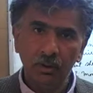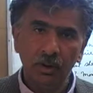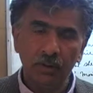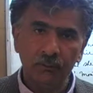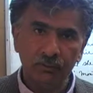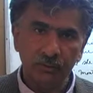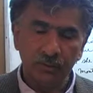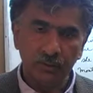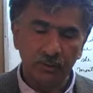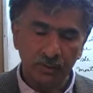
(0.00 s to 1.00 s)
and if
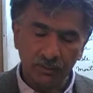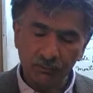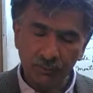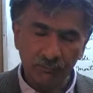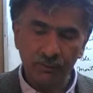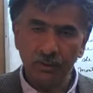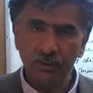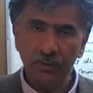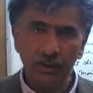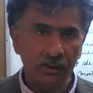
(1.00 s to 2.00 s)
you, that gives you
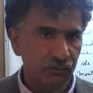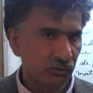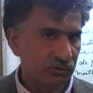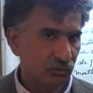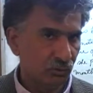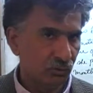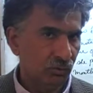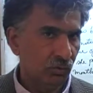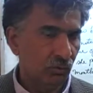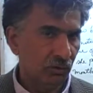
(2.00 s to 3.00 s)
difficulty, and if you wish to
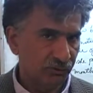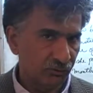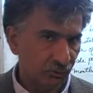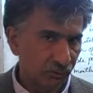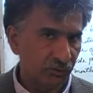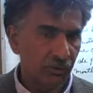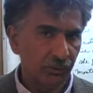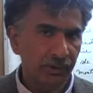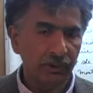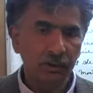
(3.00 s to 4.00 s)
watch the solution to
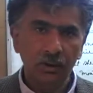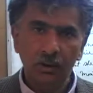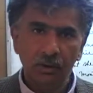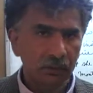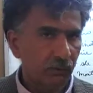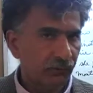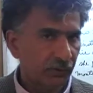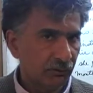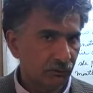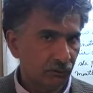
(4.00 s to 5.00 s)
it, you will
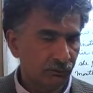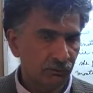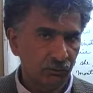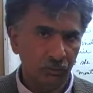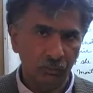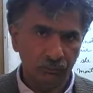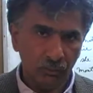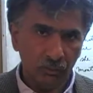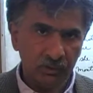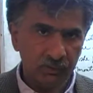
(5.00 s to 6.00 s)
find the solutions to almost
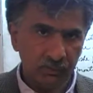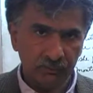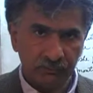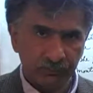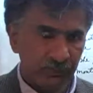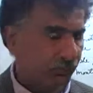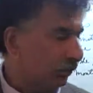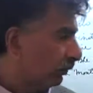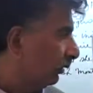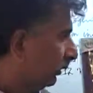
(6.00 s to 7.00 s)
all the problems from this
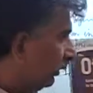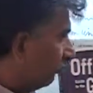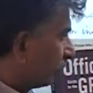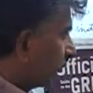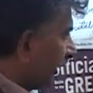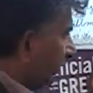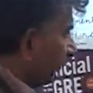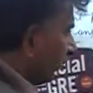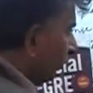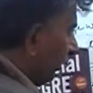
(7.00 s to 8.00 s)
book, from day
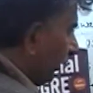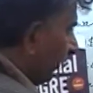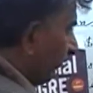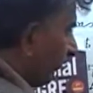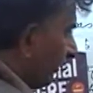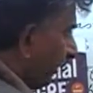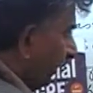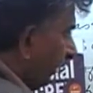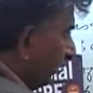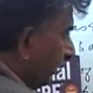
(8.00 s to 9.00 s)
number two hundred
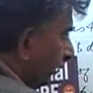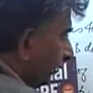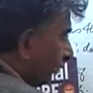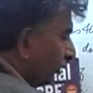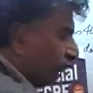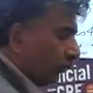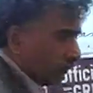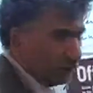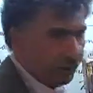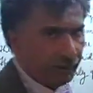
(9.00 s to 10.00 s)
fifty-one through four
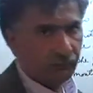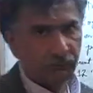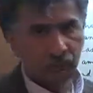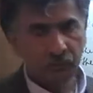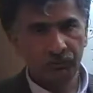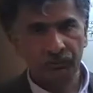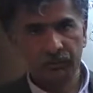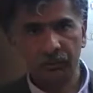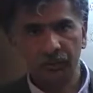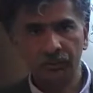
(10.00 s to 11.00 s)
hundred, from two
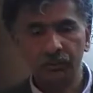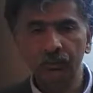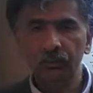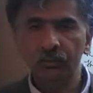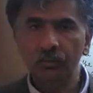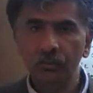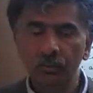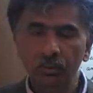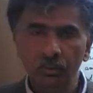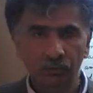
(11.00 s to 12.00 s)
fifty-one through
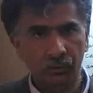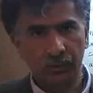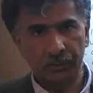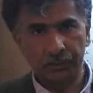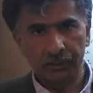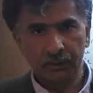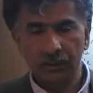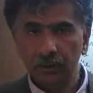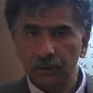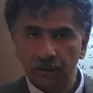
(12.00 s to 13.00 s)
four hundred.
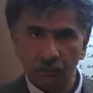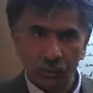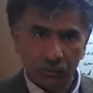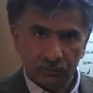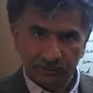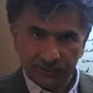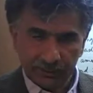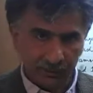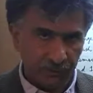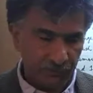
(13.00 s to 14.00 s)
The book, the
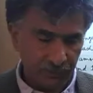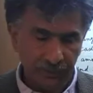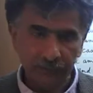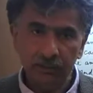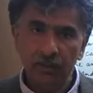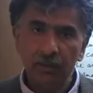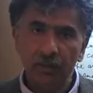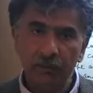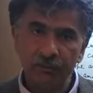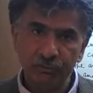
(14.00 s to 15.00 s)
second edition here,
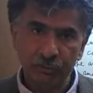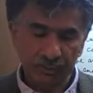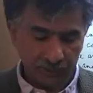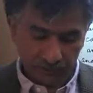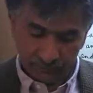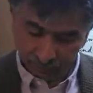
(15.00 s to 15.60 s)
happens to contain the